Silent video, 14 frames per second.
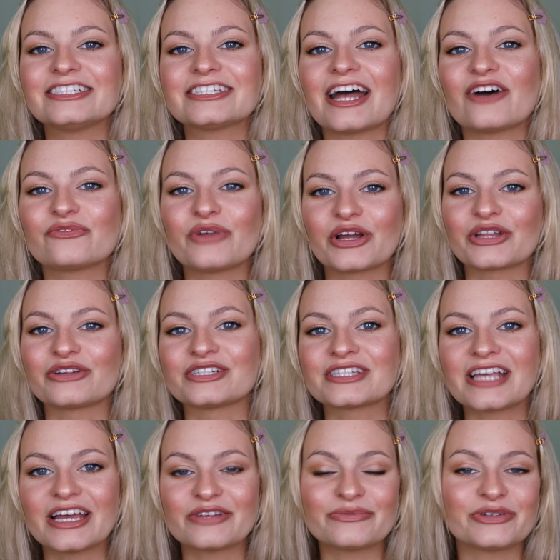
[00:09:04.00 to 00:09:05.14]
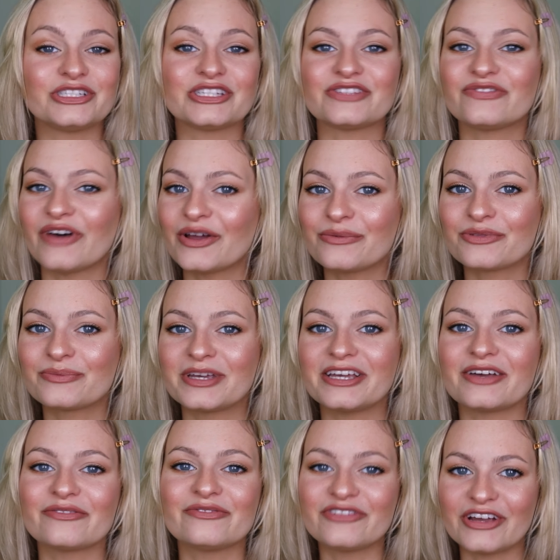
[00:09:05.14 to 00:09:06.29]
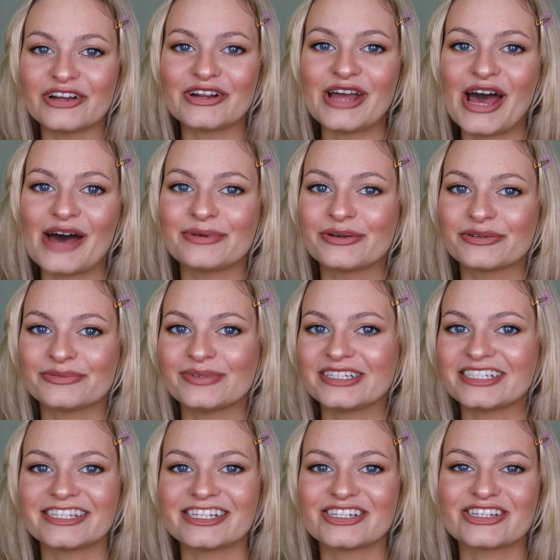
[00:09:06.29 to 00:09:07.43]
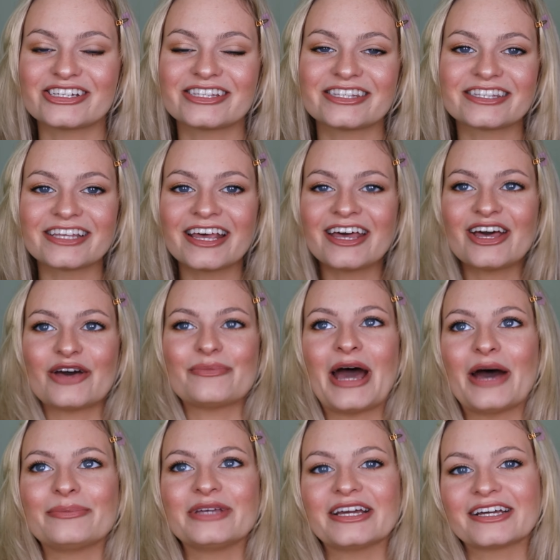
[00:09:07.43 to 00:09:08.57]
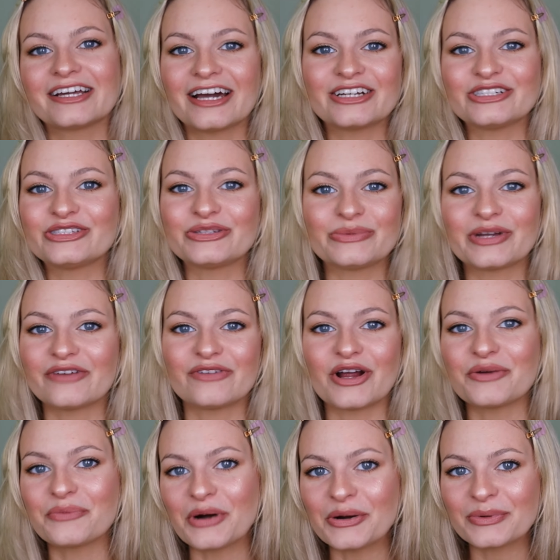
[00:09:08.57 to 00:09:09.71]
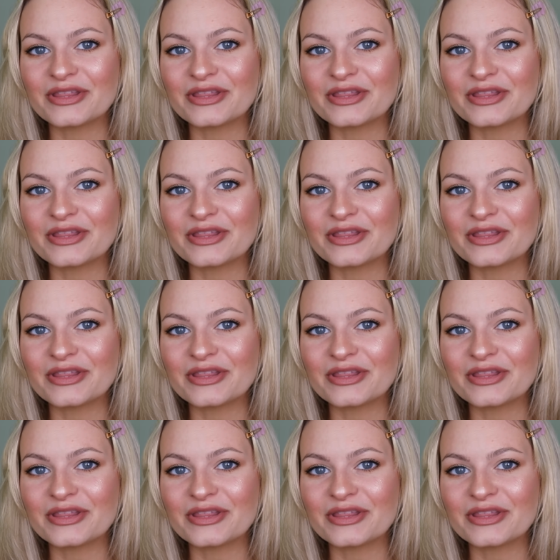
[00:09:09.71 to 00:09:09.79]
just have regular skin, which is fine with me. I'm very happy with my decisions. I'm happy I can kind of do whatever I want